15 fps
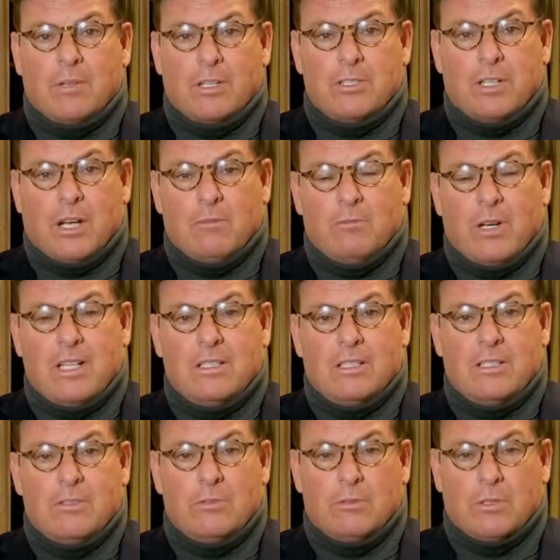but I shot
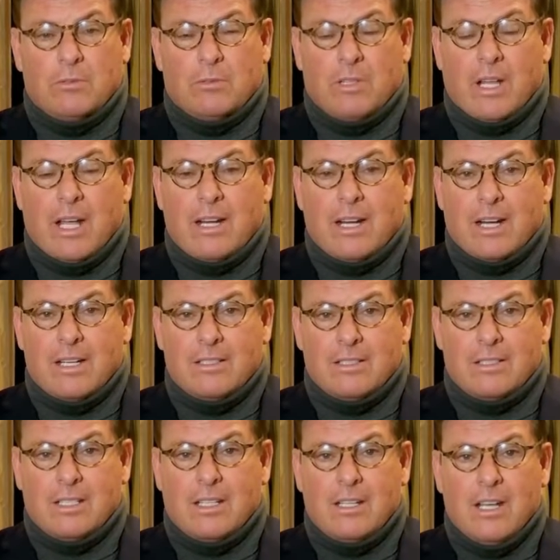Wednesday, so I was glad I got to
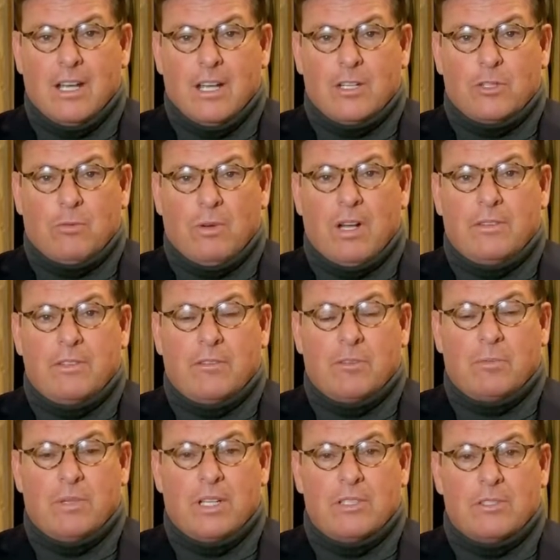see 12
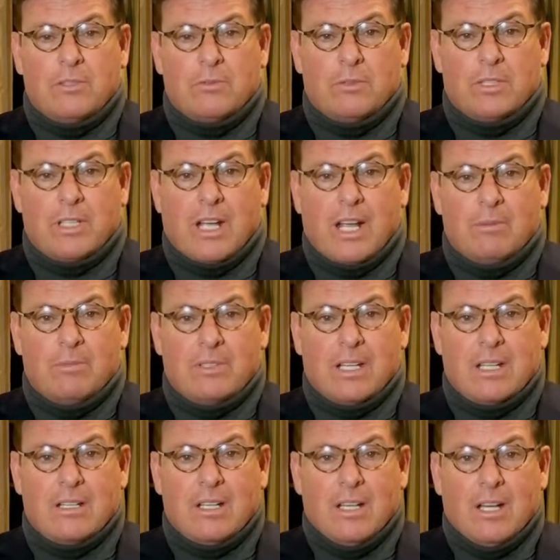different places were attacked, but
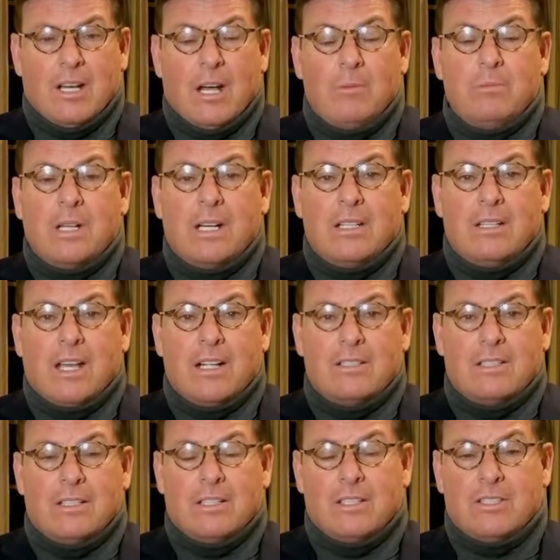they updated that
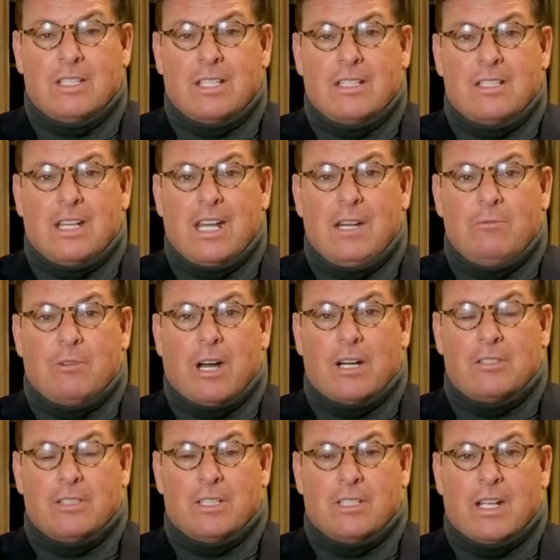and said that 16 were
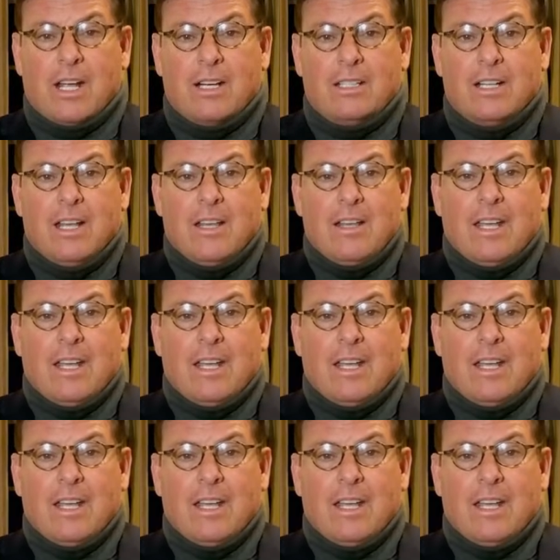actually attacked.